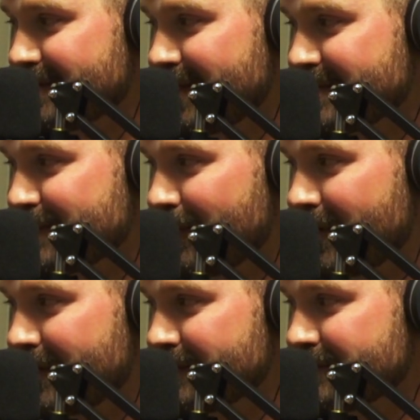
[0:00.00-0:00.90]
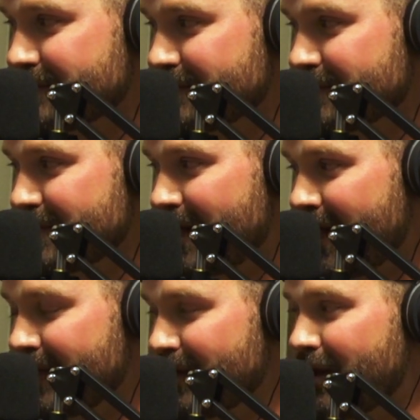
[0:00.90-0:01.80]
that's one.
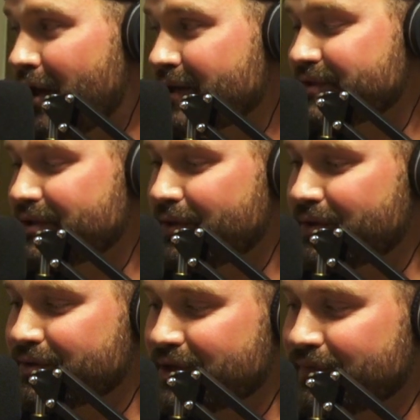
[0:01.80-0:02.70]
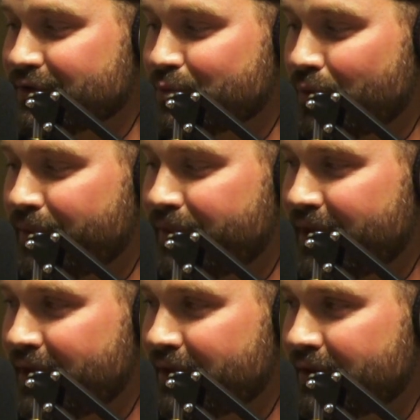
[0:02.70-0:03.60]
I honestly though, if there's one
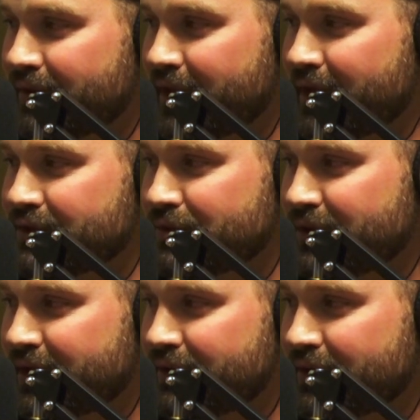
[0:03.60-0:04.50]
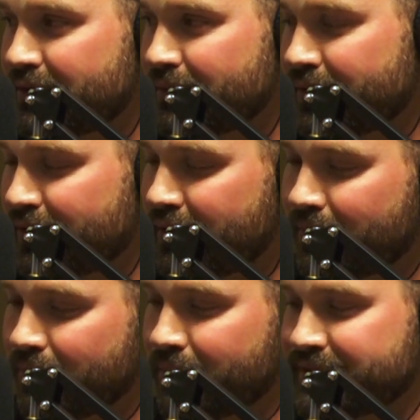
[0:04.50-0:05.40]
thing that I do like though, with
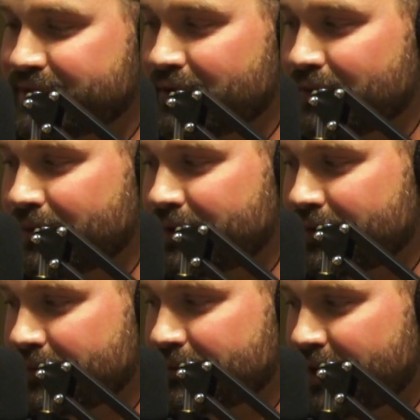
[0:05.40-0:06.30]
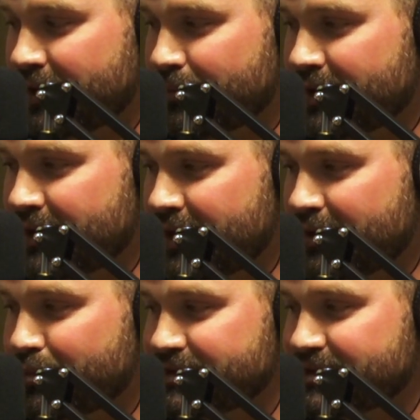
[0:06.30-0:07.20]
all what we said earlier, like being
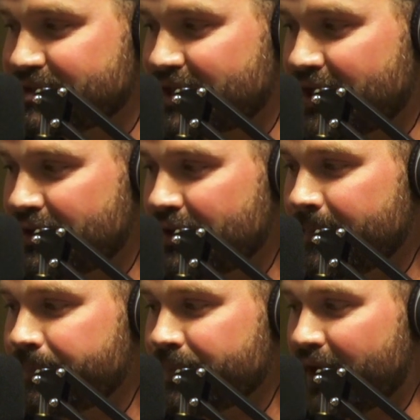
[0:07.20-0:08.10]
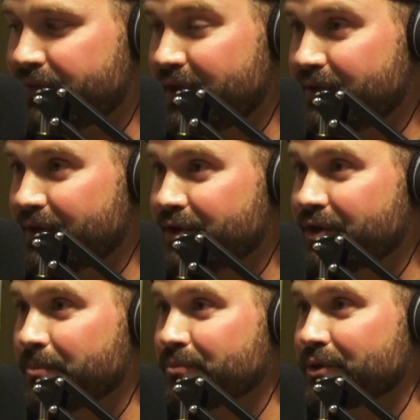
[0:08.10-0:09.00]
kind of pushed aside, I think the
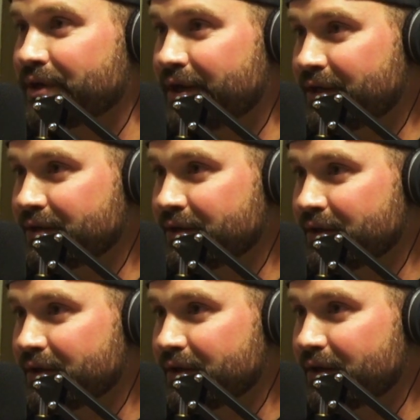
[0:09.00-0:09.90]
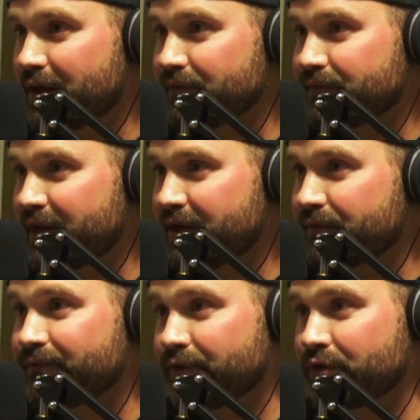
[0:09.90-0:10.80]
community of like
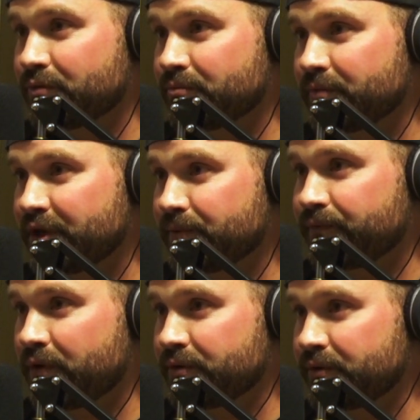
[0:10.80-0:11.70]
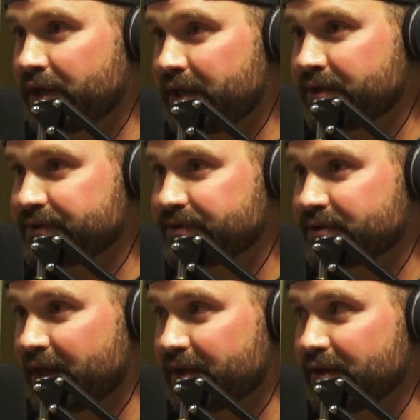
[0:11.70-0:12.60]
film and photo guys
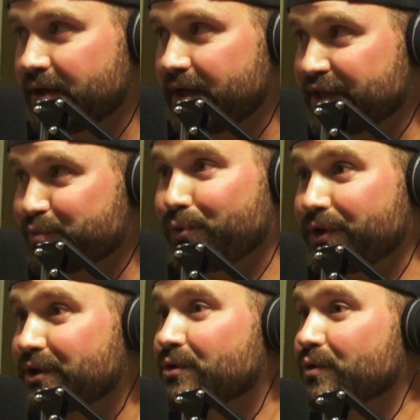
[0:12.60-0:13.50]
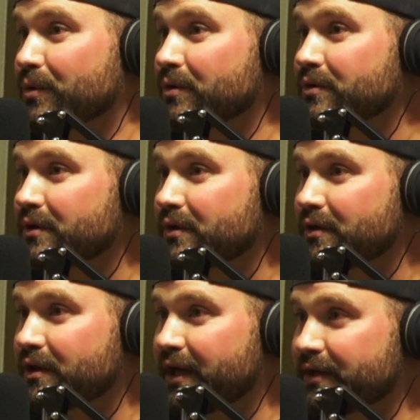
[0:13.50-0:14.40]
like is pretty cool.
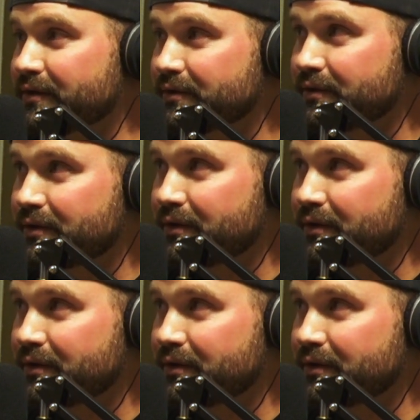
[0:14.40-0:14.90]
Like,